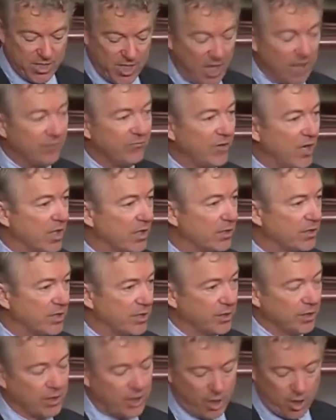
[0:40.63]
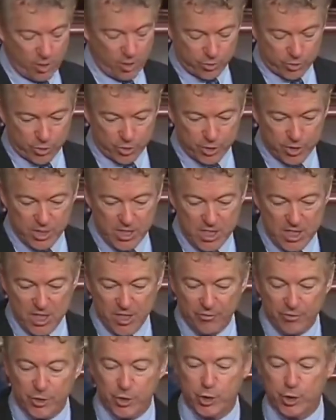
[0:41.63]
and volunteer coach.
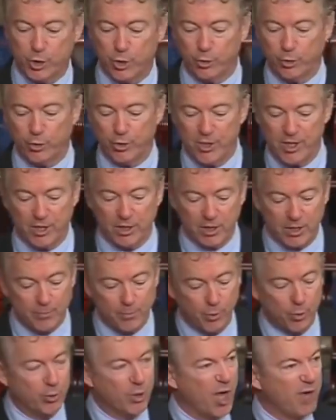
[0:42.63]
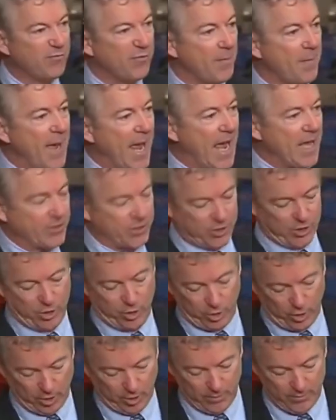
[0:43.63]
The shooter nearly pulled off a
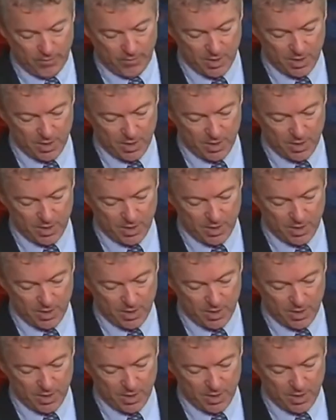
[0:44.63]
massacre.